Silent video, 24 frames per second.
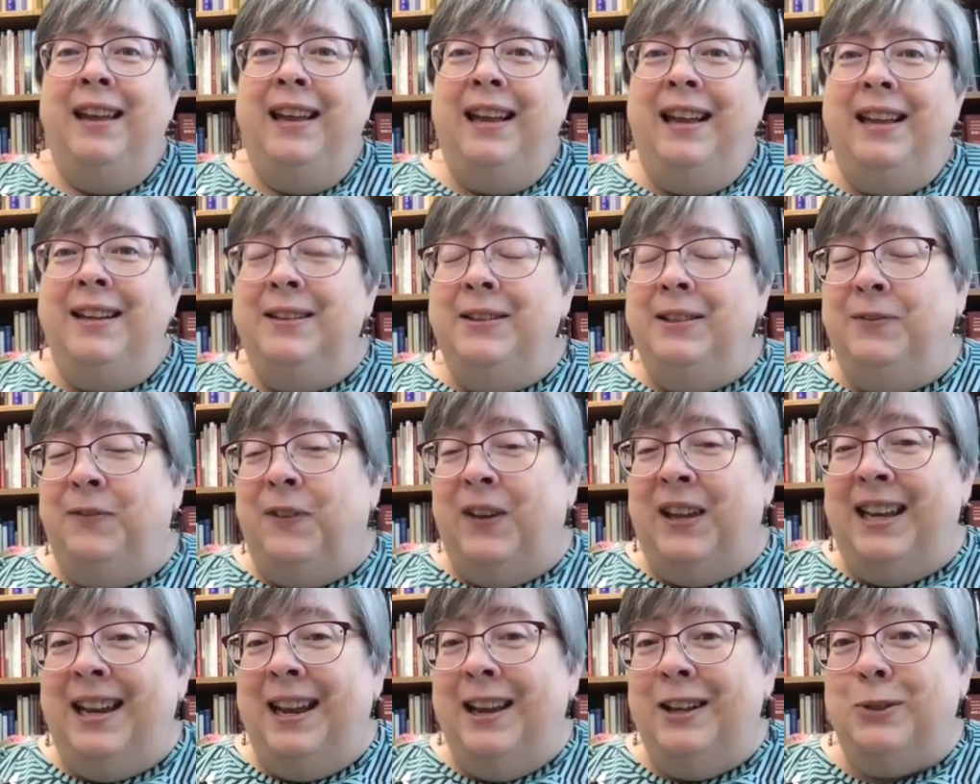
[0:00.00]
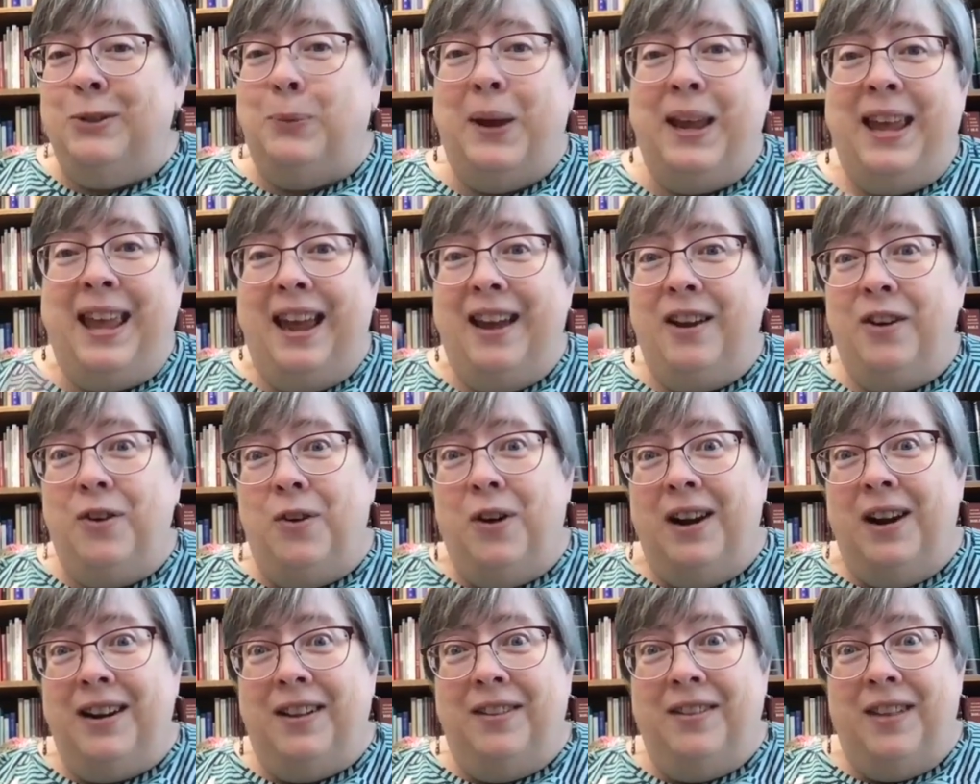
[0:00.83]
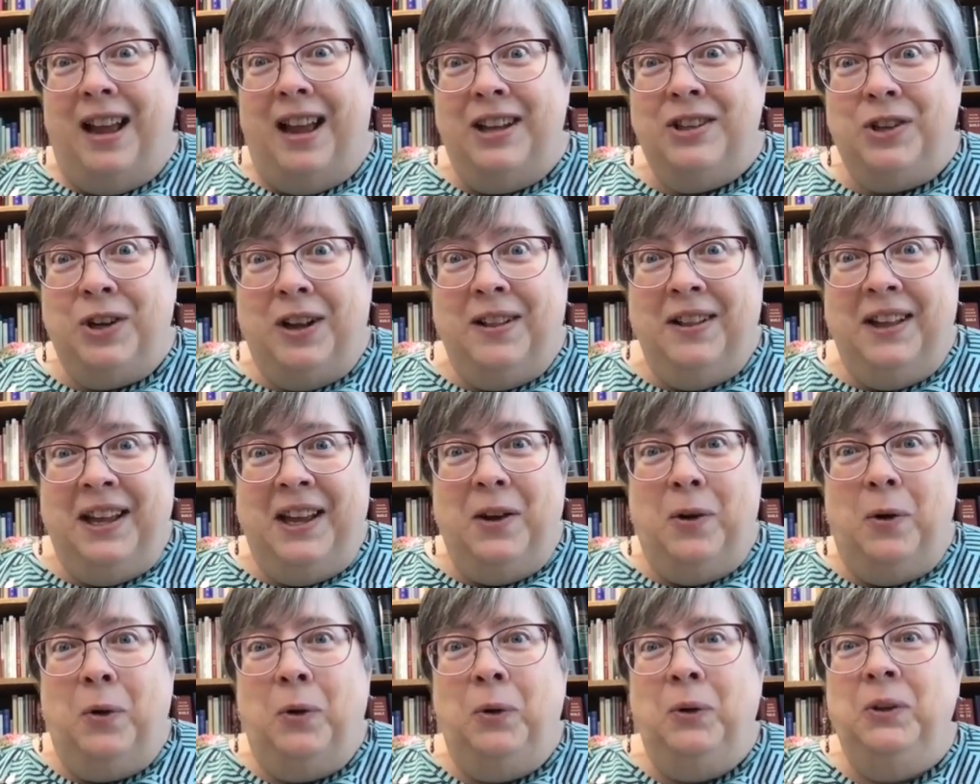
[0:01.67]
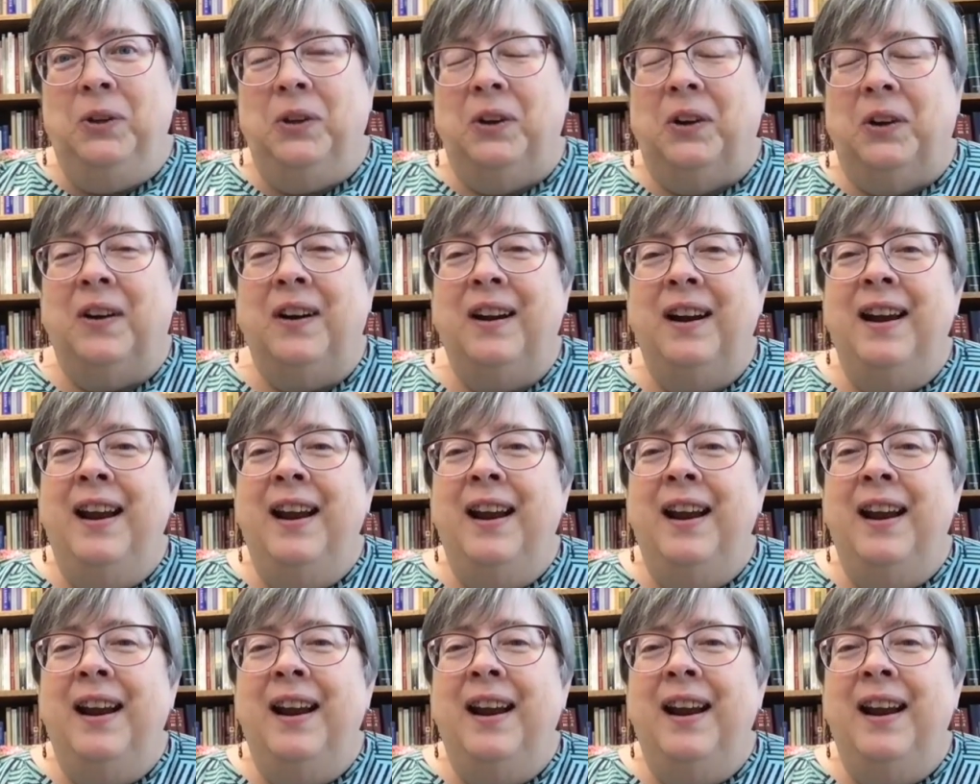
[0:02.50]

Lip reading: even as we get chronologically older.